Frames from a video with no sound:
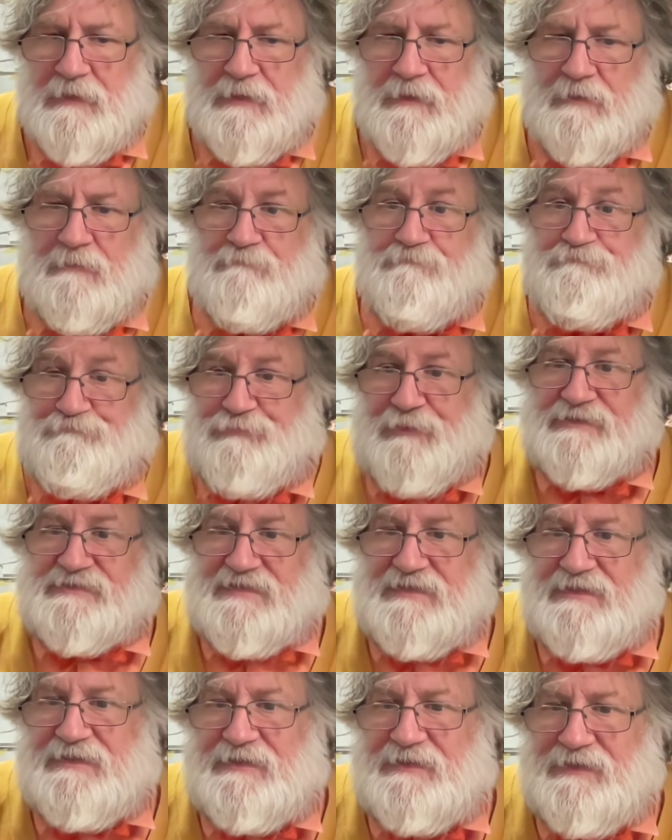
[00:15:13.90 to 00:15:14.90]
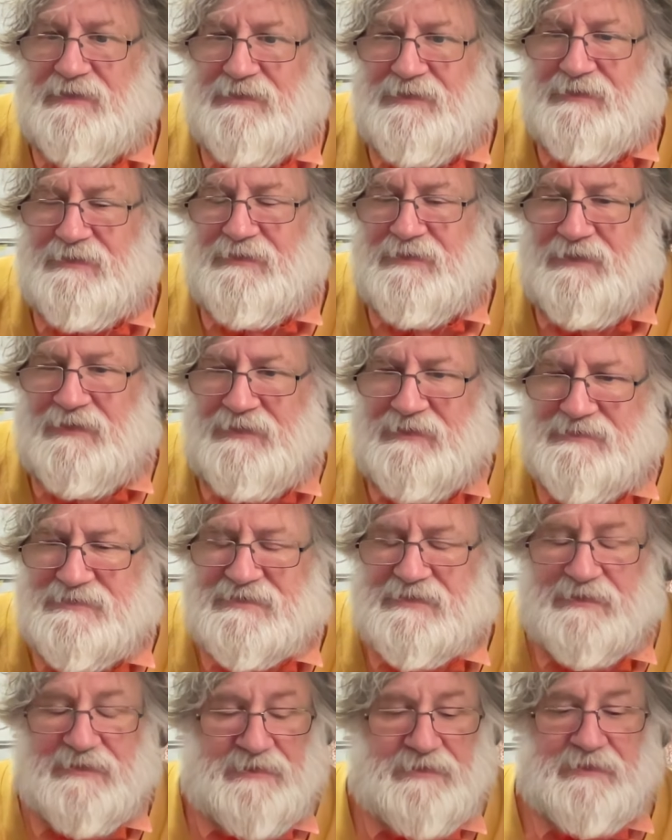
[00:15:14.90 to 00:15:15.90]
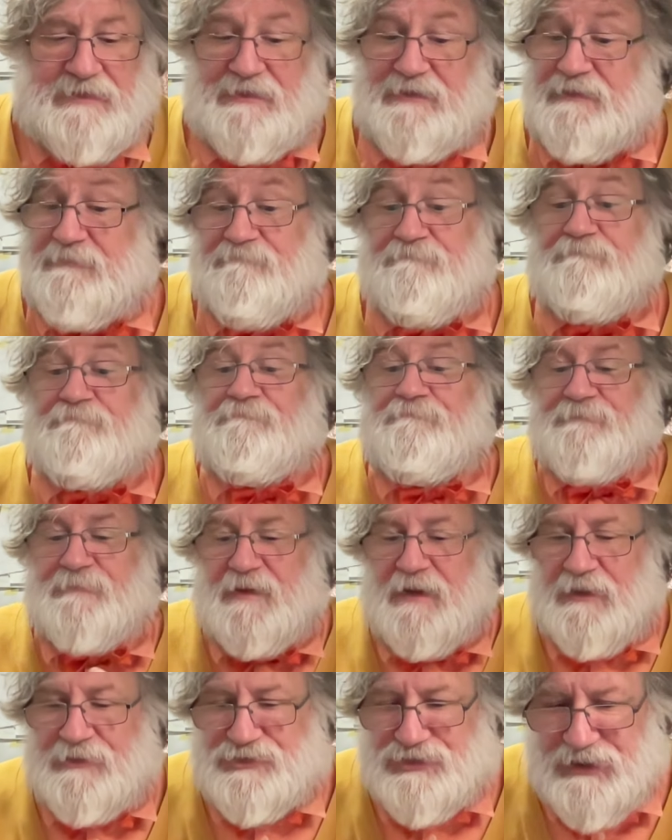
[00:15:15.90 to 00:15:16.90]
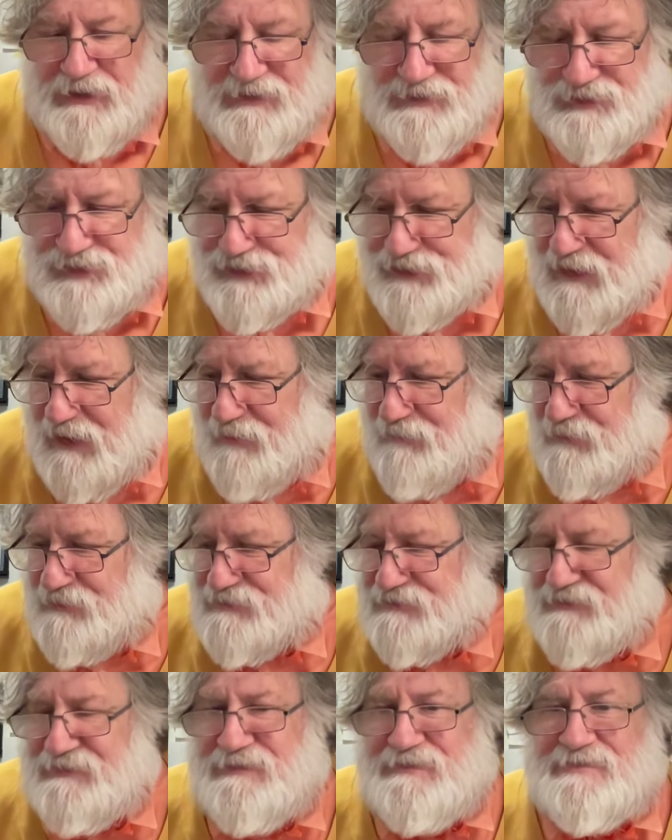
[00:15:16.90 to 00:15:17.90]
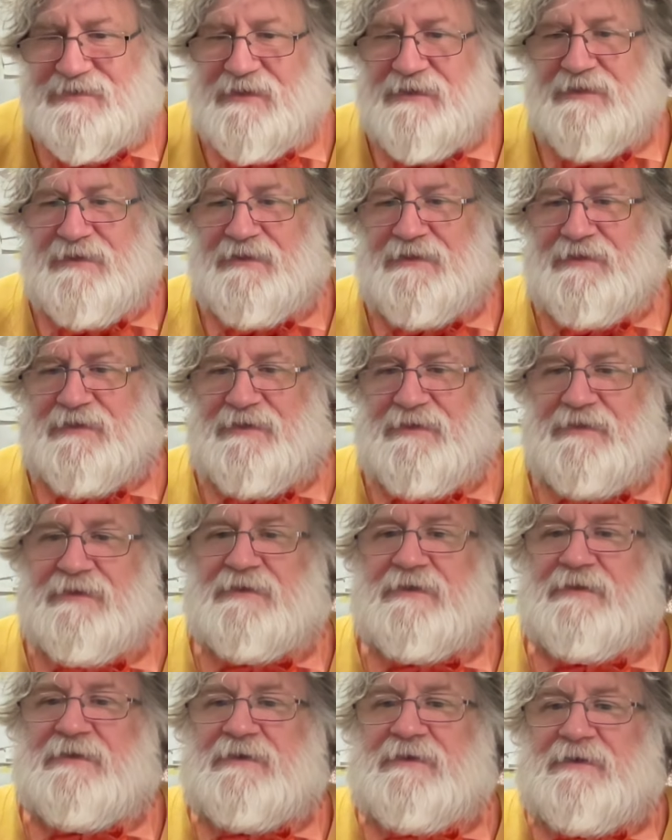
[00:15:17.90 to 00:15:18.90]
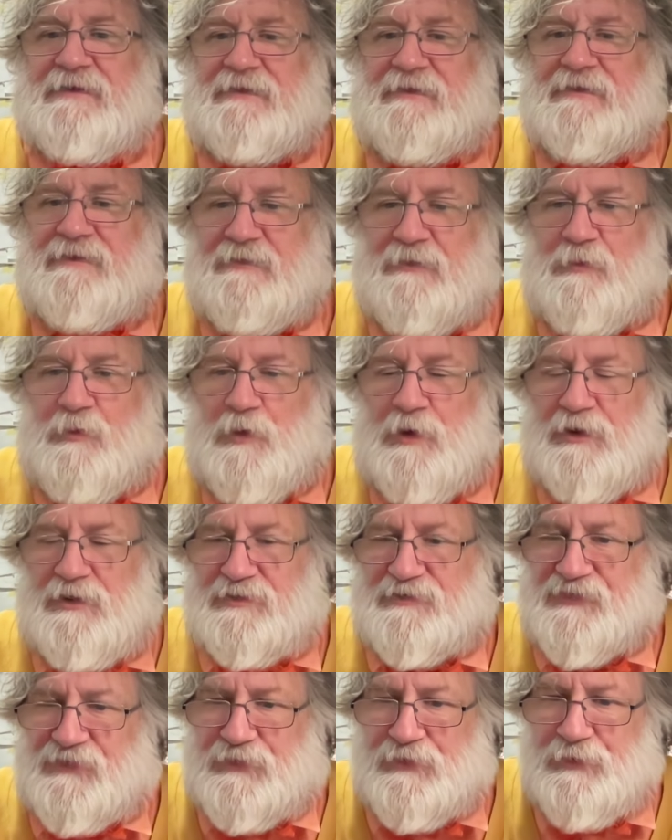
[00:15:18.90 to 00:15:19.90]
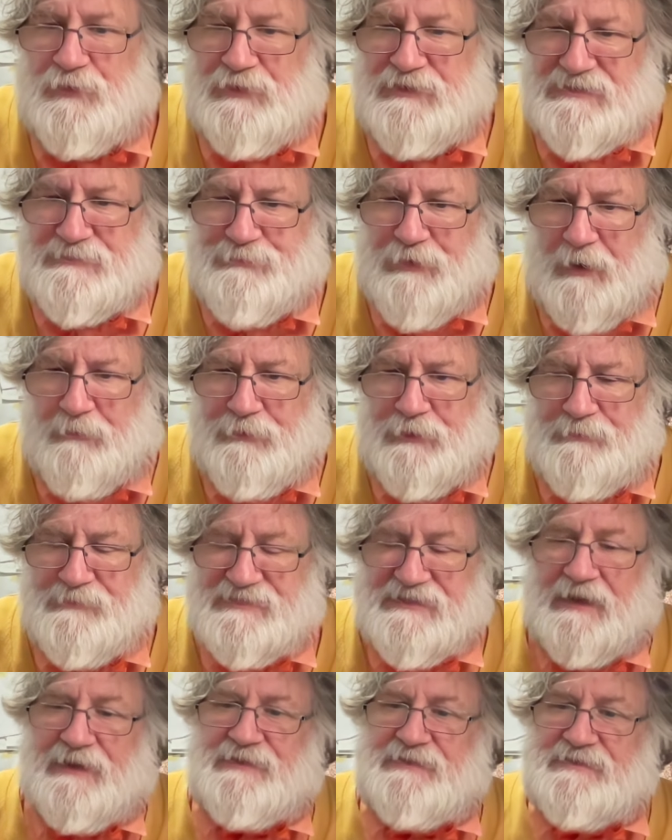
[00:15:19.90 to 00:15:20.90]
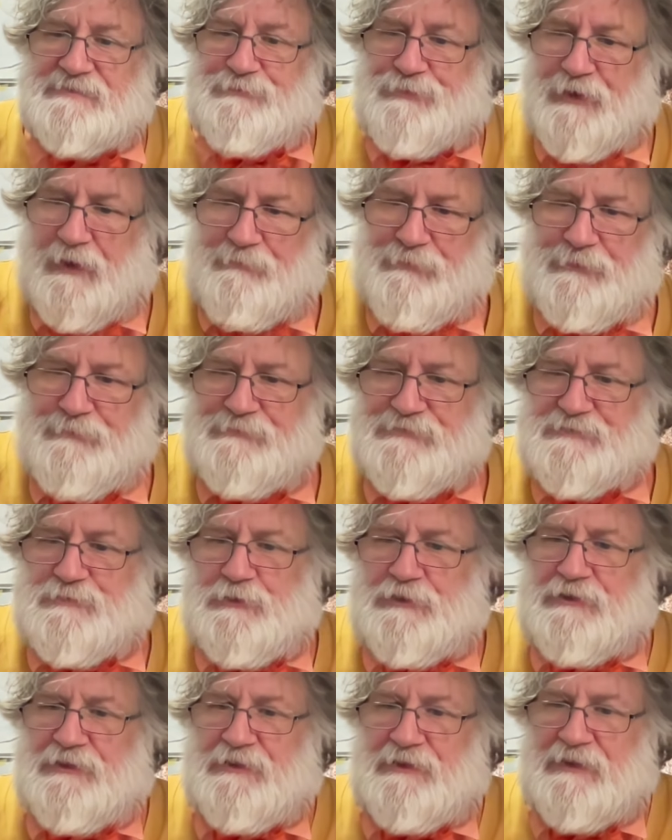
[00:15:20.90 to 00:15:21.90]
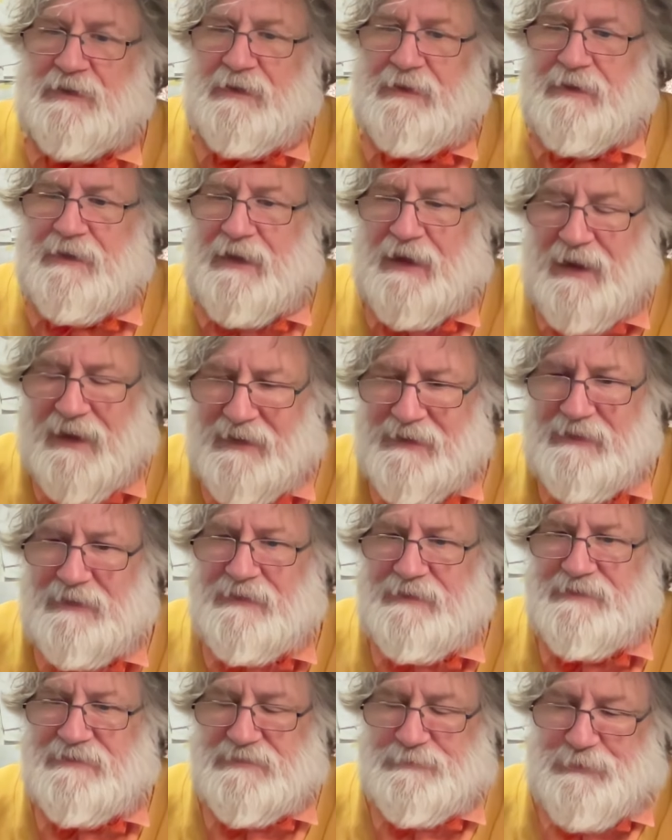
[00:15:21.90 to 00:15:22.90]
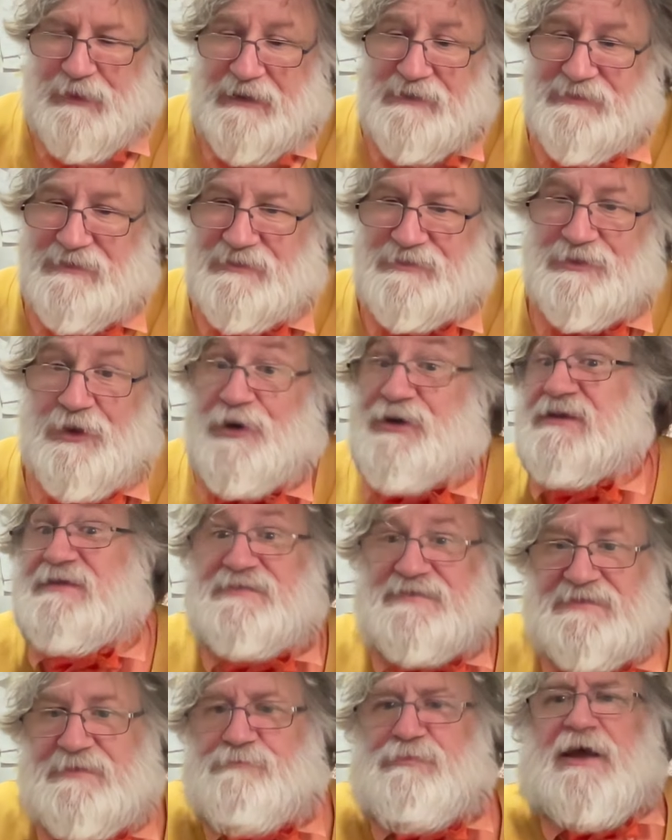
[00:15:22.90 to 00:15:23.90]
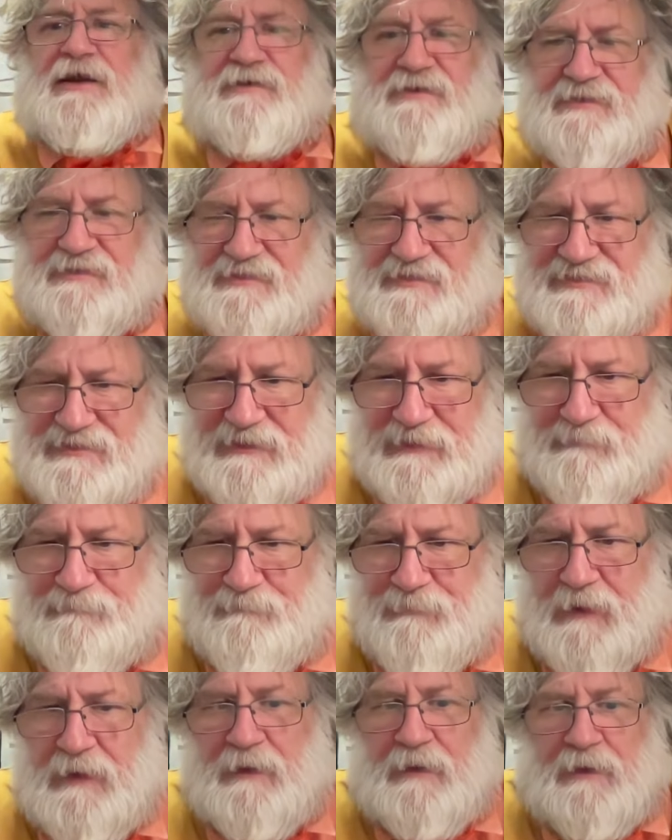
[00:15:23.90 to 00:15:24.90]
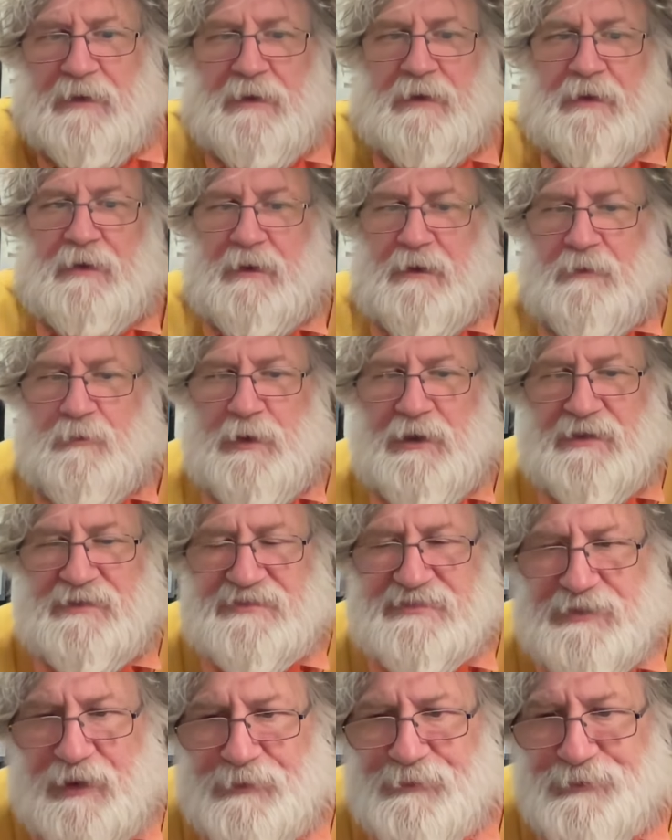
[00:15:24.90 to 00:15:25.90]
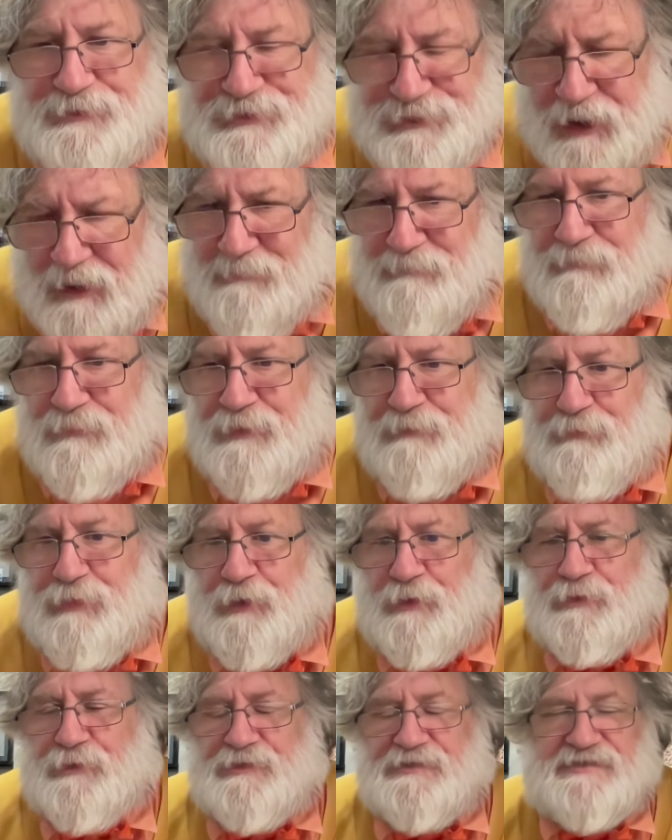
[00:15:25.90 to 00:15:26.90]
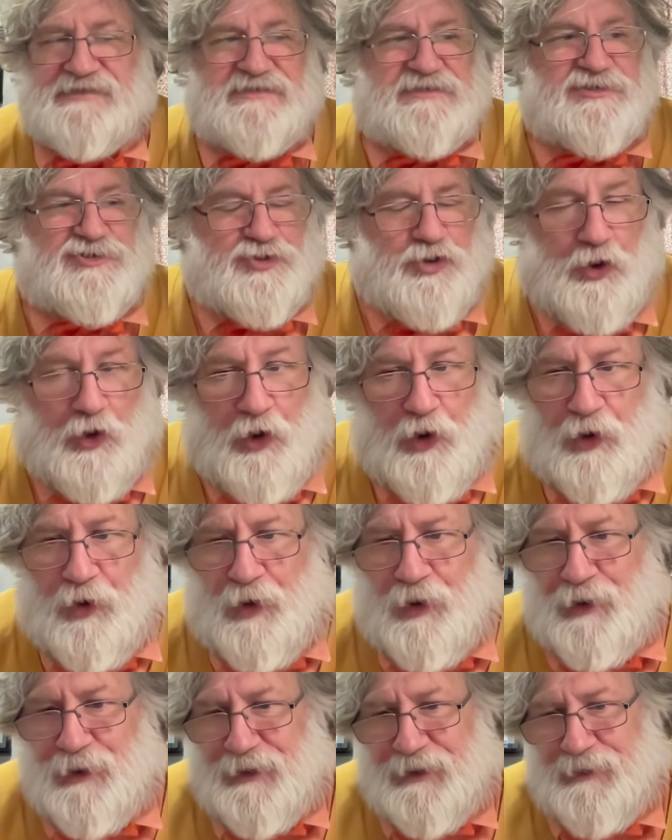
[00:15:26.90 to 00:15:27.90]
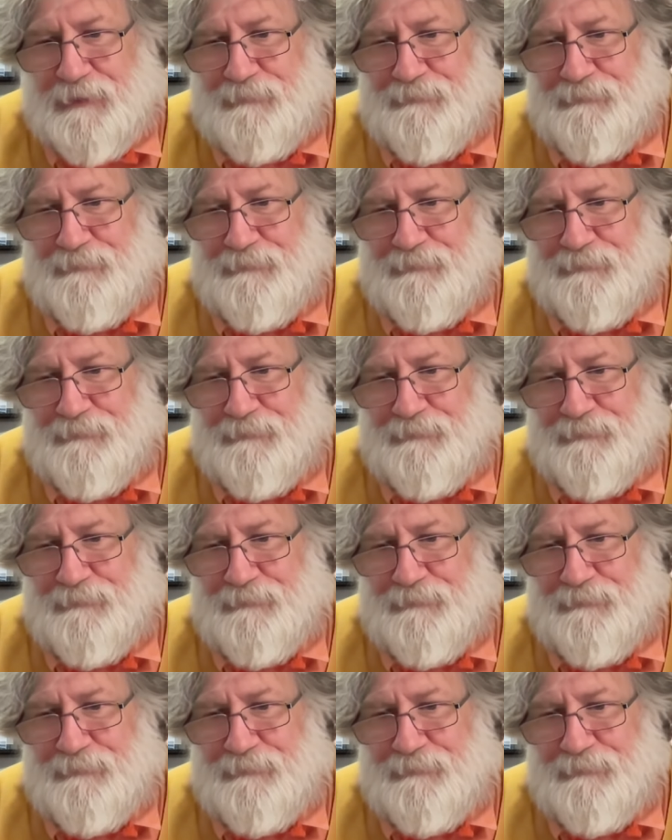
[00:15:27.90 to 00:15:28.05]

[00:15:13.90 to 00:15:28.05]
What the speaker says: But he is clearly a changed character. He's clearly worked through his problems, and his problems were highly dependent on his dependency. Whereas Donald Trump pours scorn